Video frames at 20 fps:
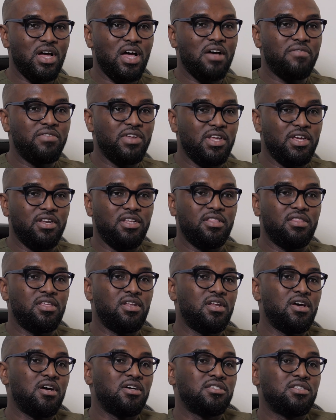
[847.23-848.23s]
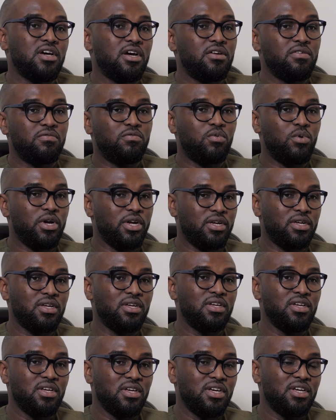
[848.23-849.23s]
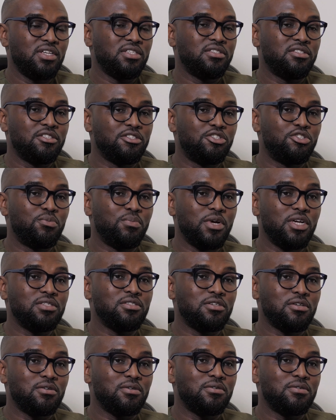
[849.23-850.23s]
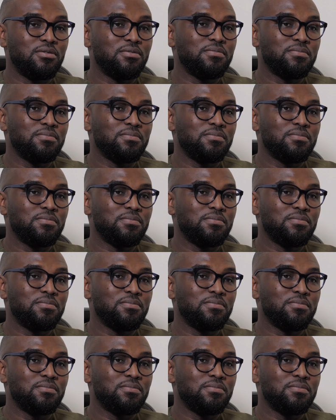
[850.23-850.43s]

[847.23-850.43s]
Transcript: having anything outside of work is detrimental,